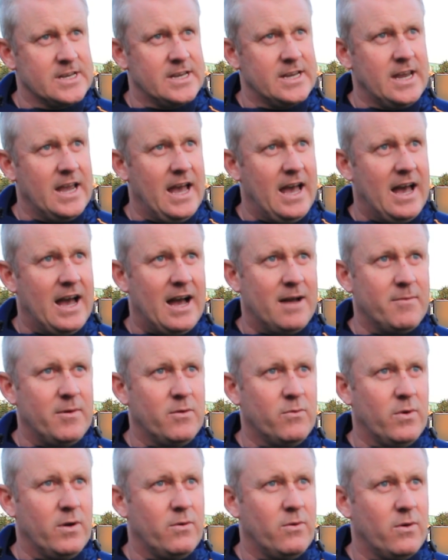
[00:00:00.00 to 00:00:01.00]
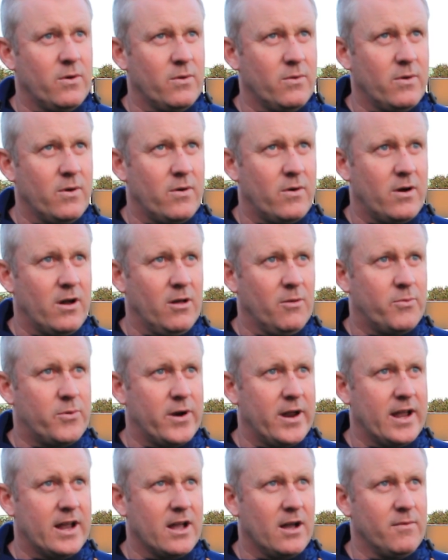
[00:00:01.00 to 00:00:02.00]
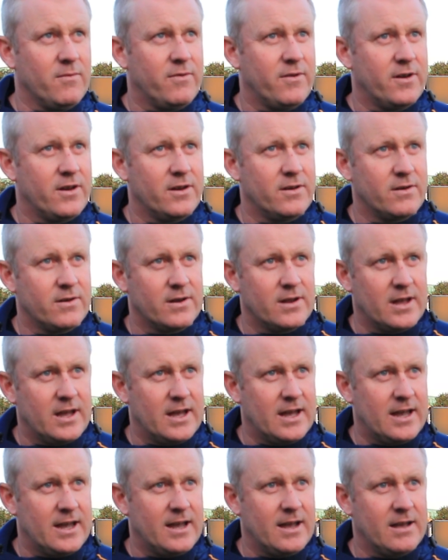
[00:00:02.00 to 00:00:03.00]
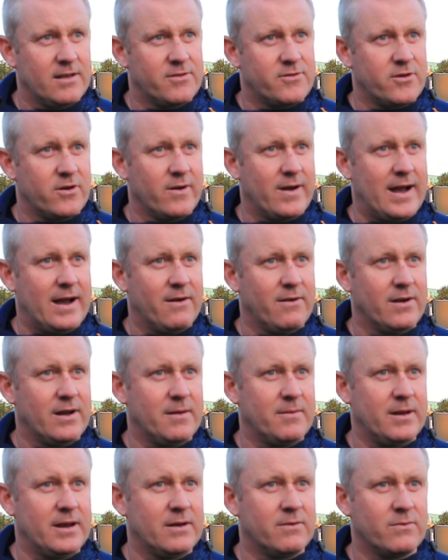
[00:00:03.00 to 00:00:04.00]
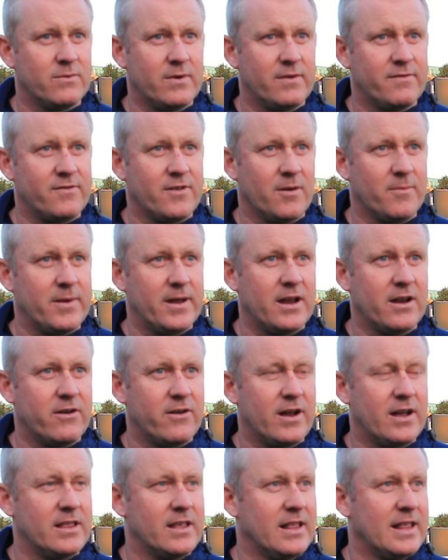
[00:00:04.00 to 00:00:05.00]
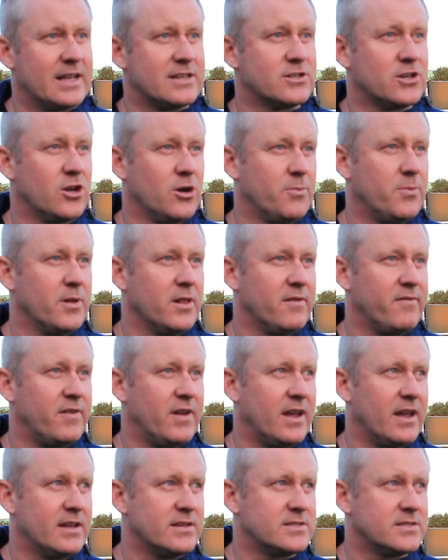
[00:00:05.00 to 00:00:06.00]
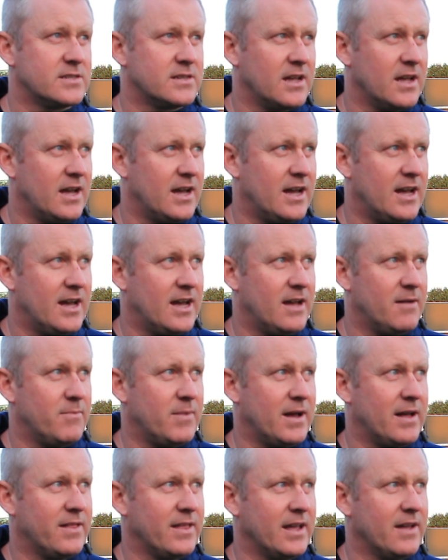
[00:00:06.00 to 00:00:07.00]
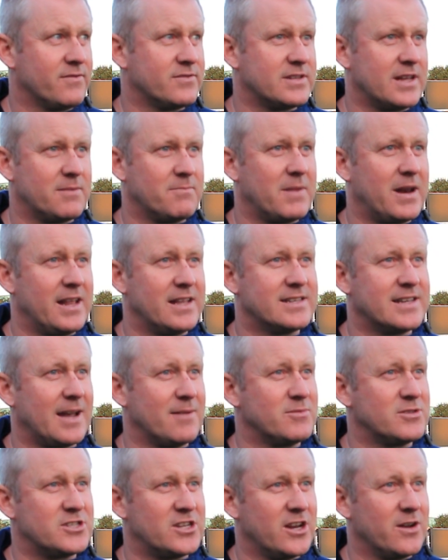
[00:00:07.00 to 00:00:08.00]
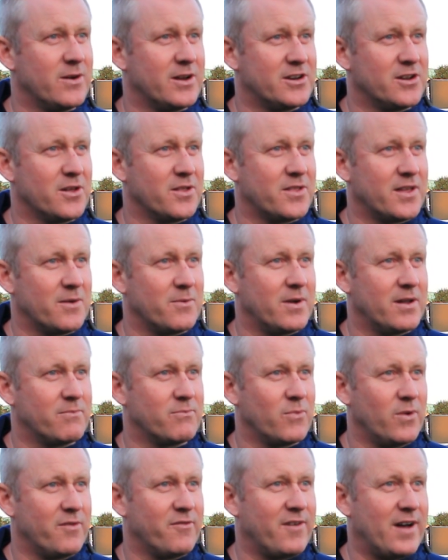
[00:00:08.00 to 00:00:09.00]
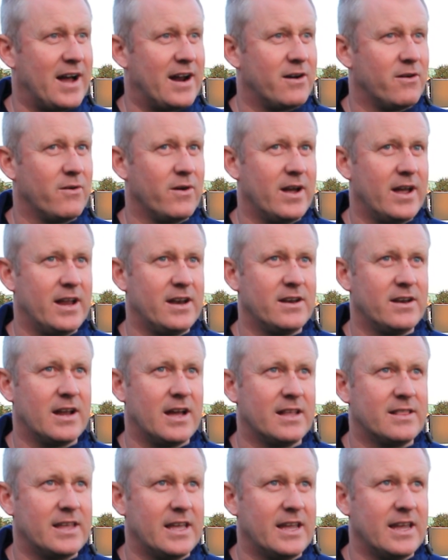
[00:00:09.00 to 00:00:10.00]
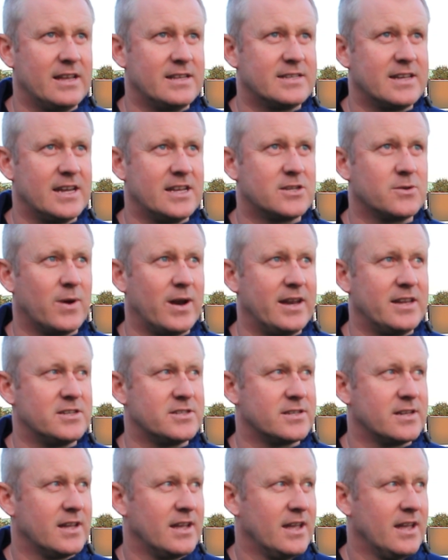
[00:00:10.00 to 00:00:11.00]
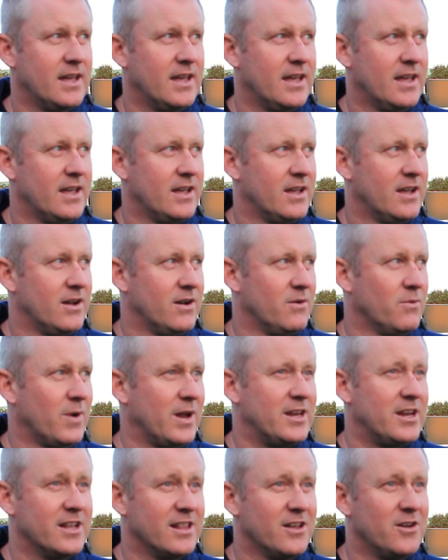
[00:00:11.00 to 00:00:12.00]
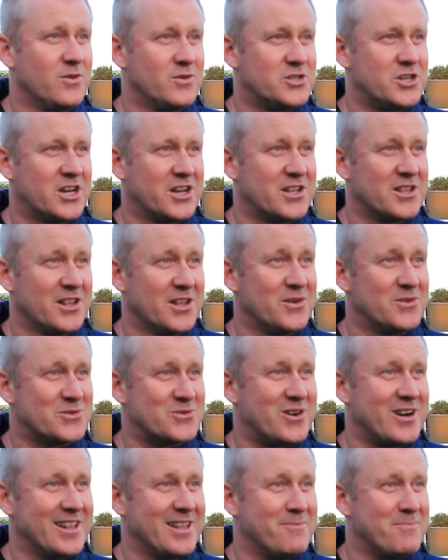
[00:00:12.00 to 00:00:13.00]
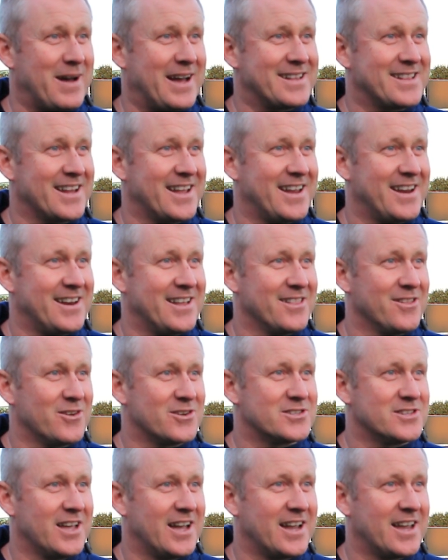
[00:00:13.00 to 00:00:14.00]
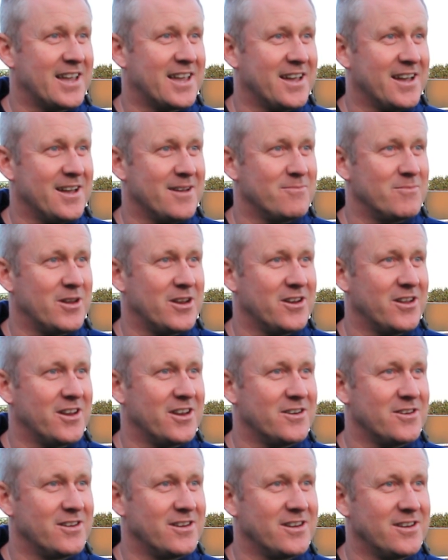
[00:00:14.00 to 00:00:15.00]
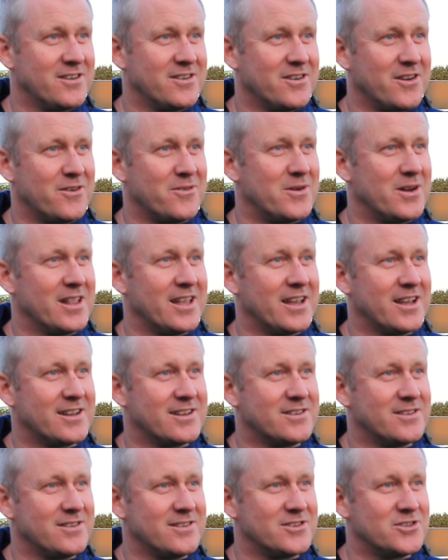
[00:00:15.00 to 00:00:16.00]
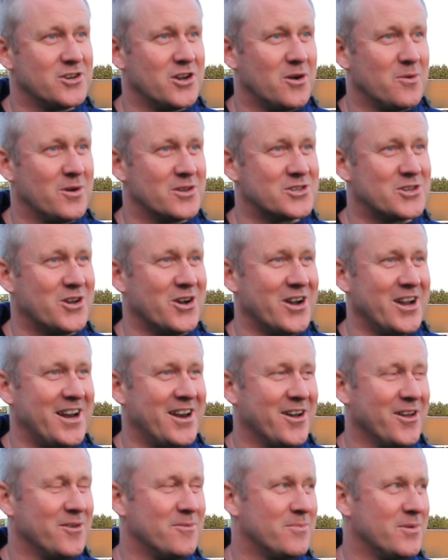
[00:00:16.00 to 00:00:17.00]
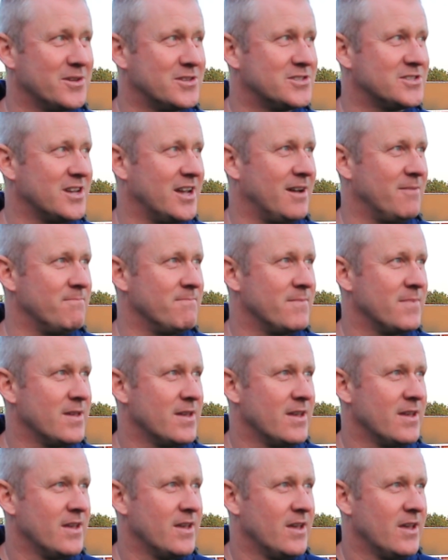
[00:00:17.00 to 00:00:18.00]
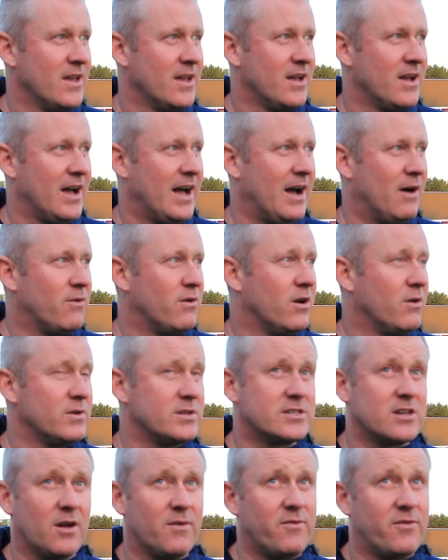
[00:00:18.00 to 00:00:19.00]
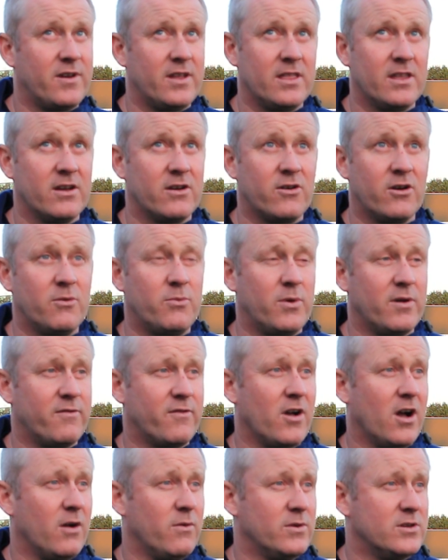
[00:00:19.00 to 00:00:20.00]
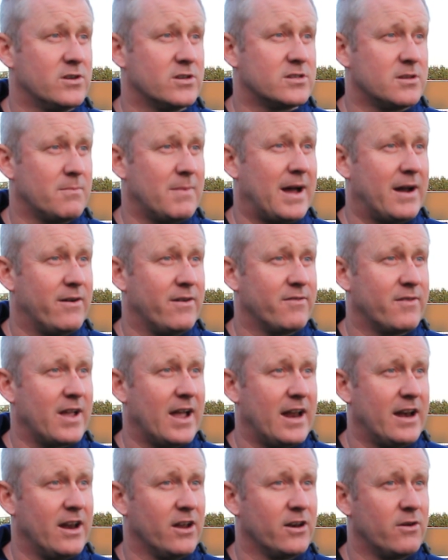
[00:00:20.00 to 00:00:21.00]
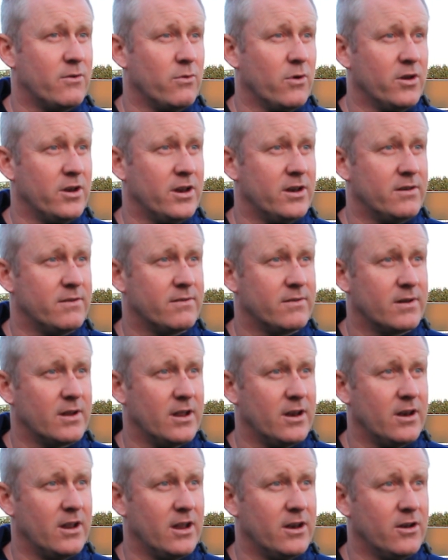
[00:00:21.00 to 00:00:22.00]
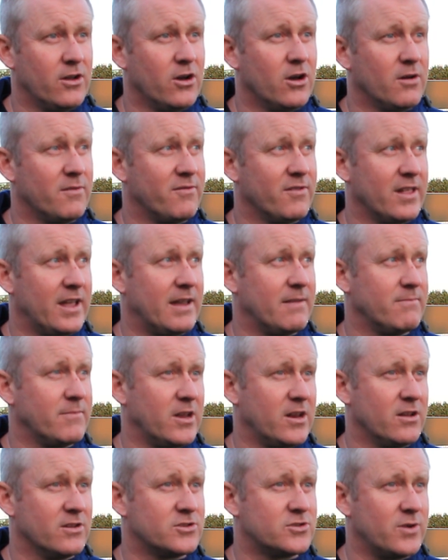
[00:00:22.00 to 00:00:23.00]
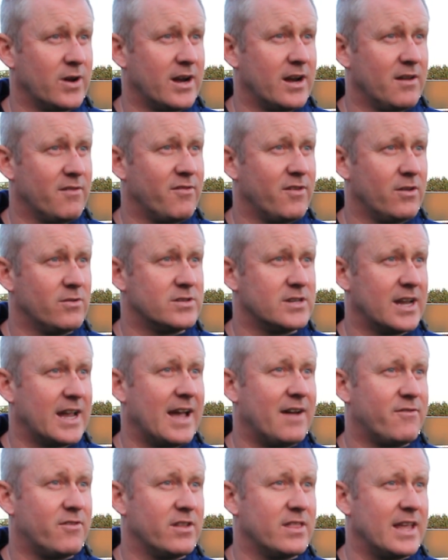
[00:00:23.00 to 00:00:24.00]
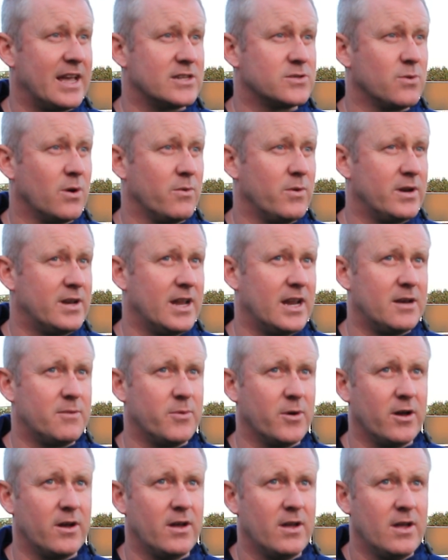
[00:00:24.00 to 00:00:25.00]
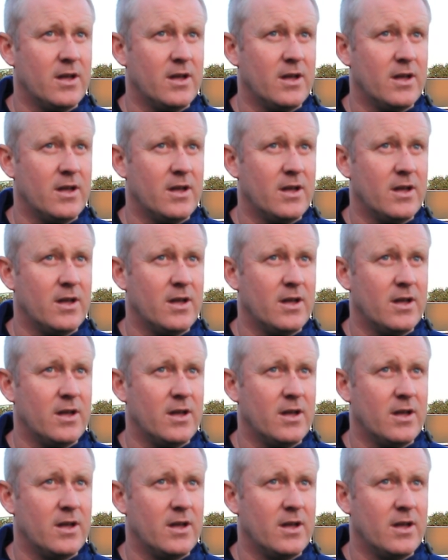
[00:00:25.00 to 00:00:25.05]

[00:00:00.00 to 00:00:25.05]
Yeah, I mean, we were all pretty confident throughout. I mean, we've not been great the last couple of years, but I think I've said many times to you, I don't think we're far away. I think in T20s, when you lose, you can lose really badly, and it looks like you're not really sure what's going on. But I were always confident in the group we've got. It was just a matter of getting on a run and hopefully stringing a few together, and that's what we did. But